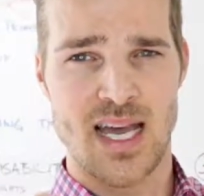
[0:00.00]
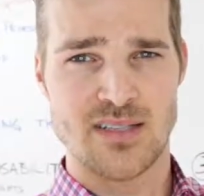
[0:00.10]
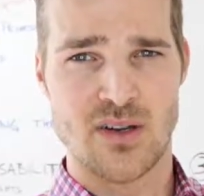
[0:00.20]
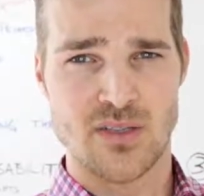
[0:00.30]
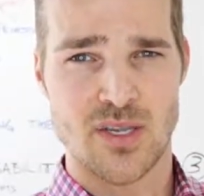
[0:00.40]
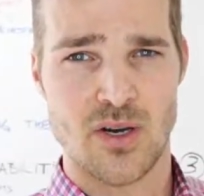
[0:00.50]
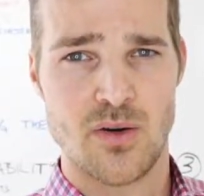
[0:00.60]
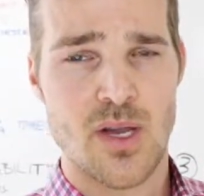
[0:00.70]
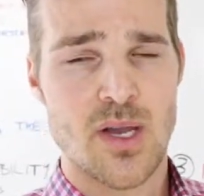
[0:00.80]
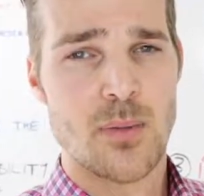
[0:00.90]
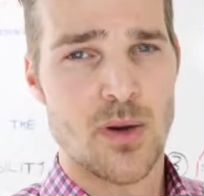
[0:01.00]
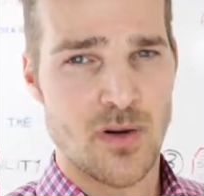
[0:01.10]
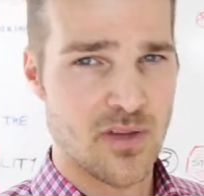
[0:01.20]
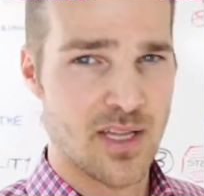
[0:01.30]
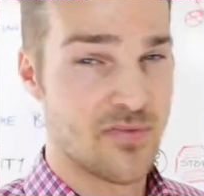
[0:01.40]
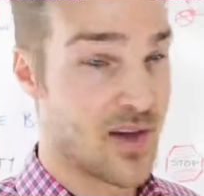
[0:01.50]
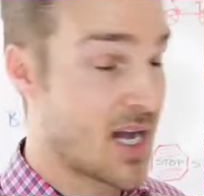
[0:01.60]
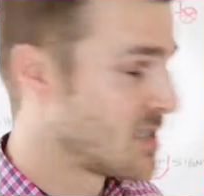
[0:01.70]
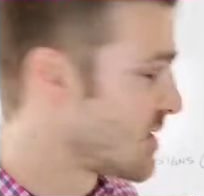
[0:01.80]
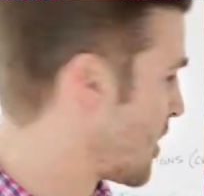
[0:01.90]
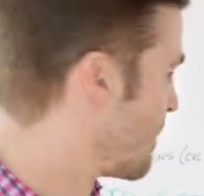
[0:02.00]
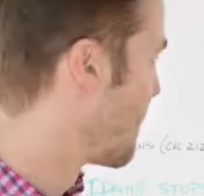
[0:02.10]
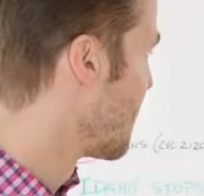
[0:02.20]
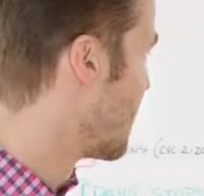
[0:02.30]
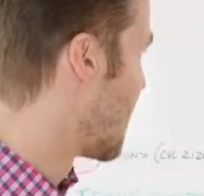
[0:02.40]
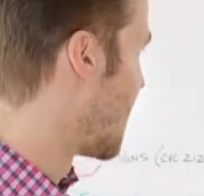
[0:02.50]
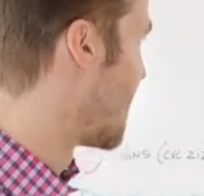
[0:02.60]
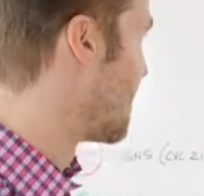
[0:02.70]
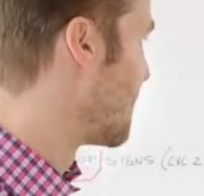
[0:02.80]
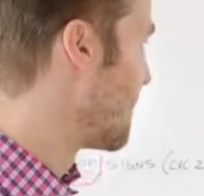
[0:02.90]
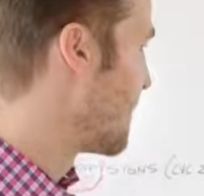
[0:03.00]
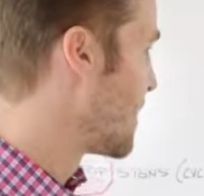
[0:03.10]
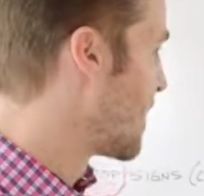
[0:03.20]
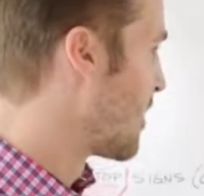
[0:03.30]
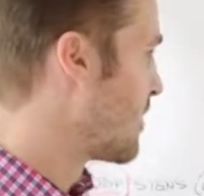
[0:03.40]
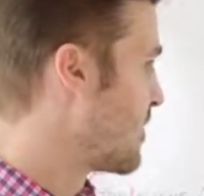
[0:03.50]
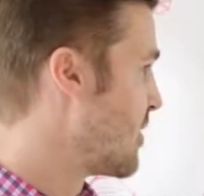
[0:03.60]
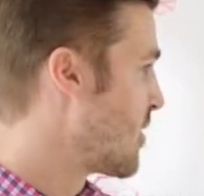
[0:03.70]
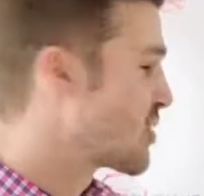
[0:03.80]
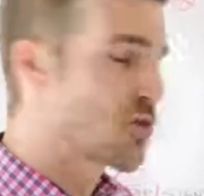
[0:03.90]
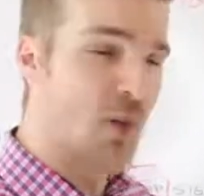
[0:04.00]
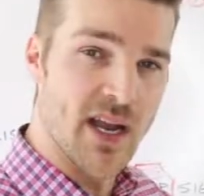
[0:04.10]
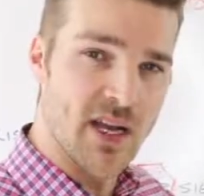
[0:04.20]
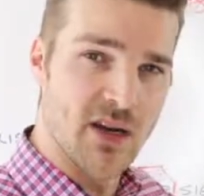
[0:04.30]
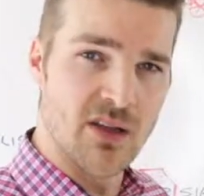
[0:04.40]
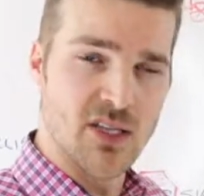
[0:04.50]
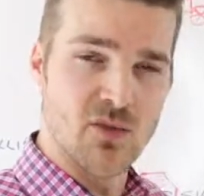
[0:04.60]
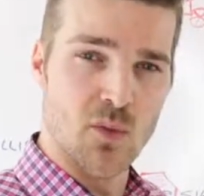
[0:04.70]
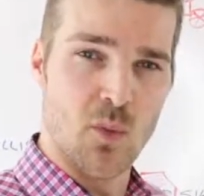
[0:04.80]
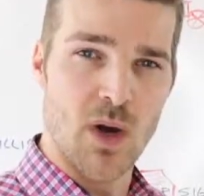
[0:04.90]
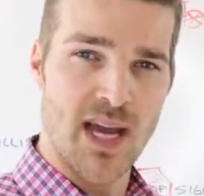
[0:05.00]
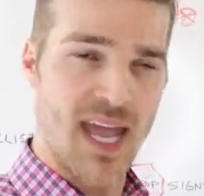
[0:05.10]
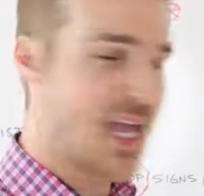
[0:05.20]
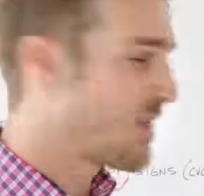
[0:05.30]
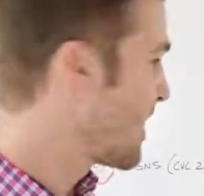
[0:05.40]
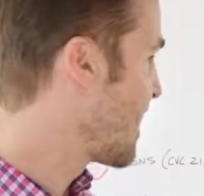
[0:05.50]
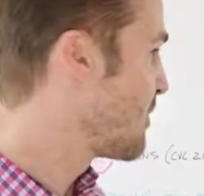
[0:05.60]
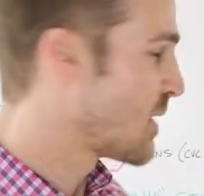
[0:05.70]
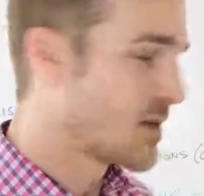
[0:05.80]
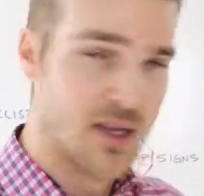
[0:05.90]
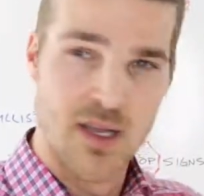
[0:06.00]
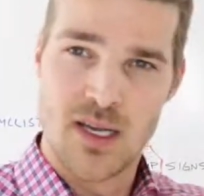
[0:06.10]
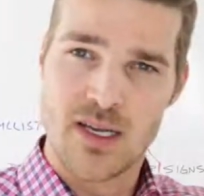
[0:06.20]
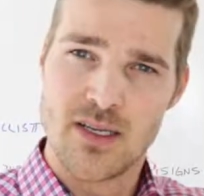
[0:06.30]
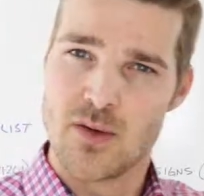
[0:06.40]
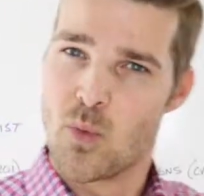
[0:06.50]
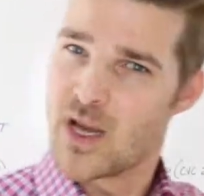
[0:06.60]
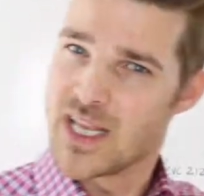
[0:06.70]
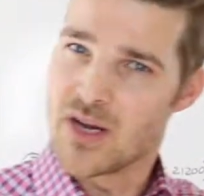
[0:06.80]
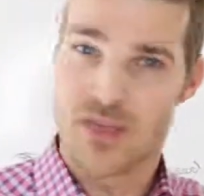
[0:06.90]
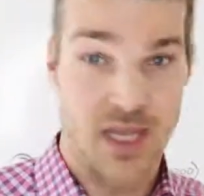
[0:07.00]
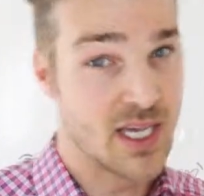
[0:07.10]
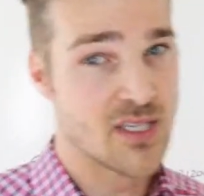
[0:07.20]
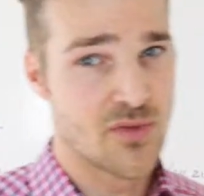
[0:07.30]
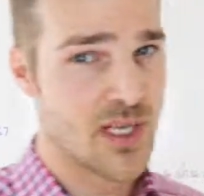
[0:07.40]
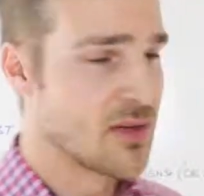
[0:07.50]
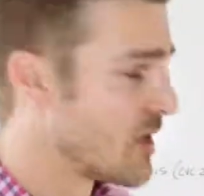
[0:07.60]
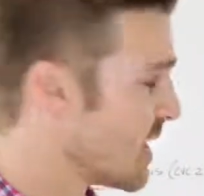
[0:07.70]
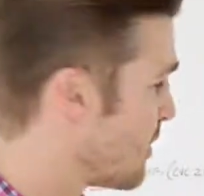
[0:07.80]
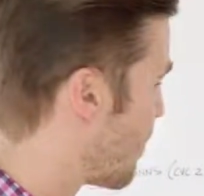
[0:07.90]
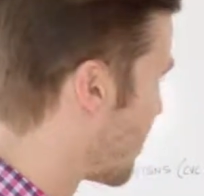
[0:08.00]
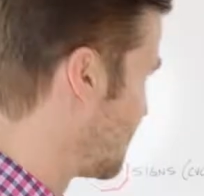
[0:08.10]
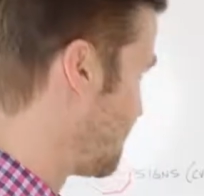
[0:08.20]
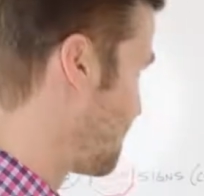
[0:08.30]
That's also perfectly fine. So, no sweat here on this one hand thing, but the one ear thing is really, really important.